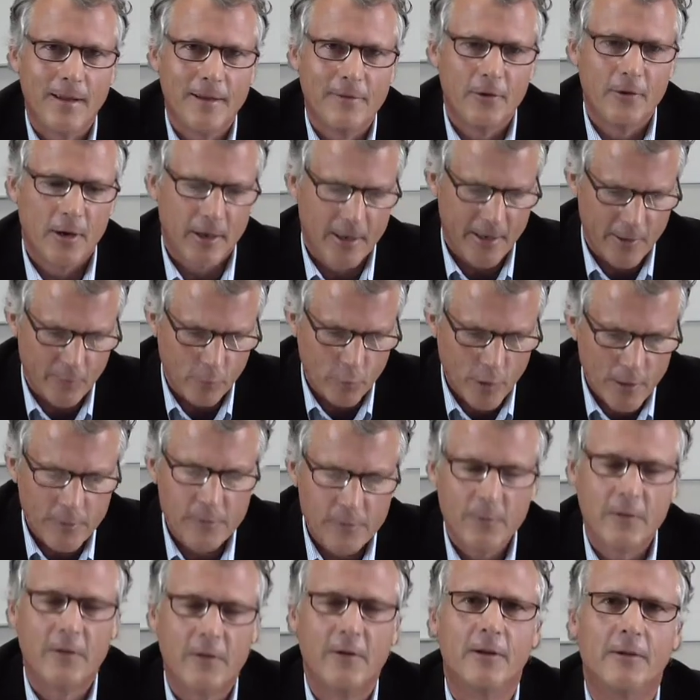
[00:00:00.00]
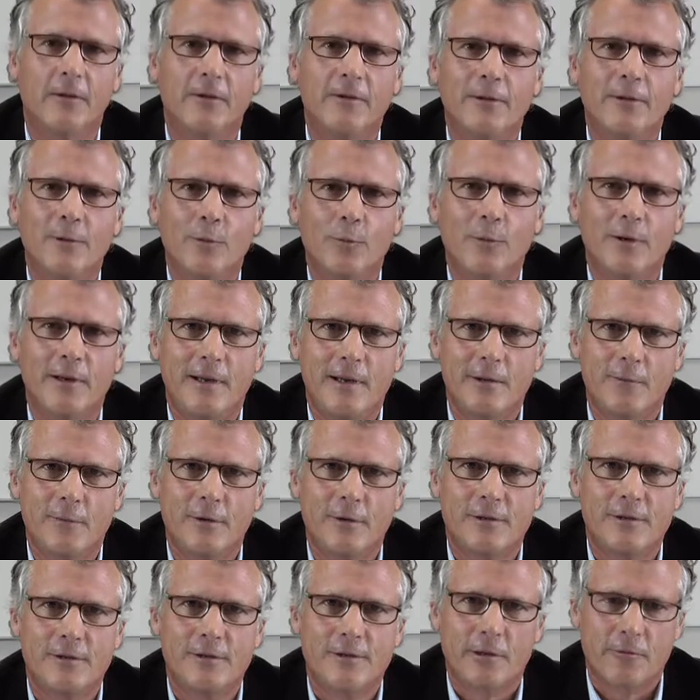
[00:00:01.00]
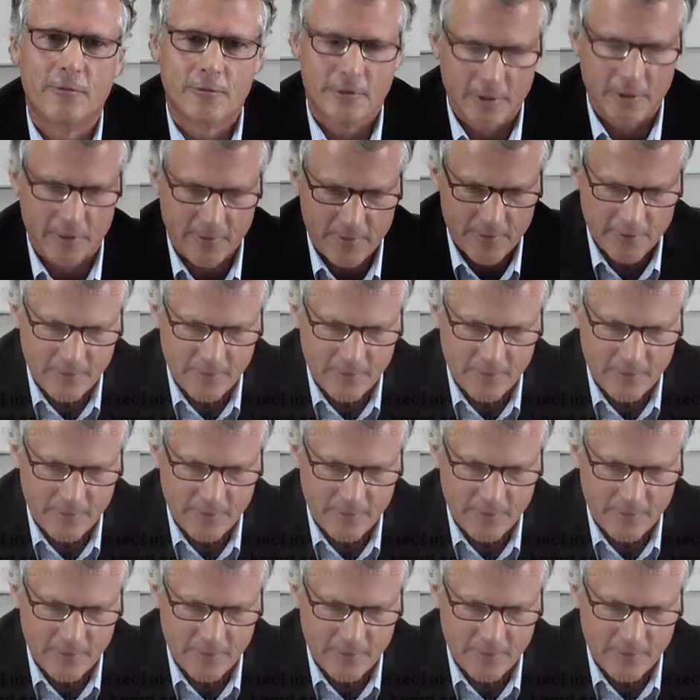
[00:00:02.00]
Don Rumsfeld when he was Secretary of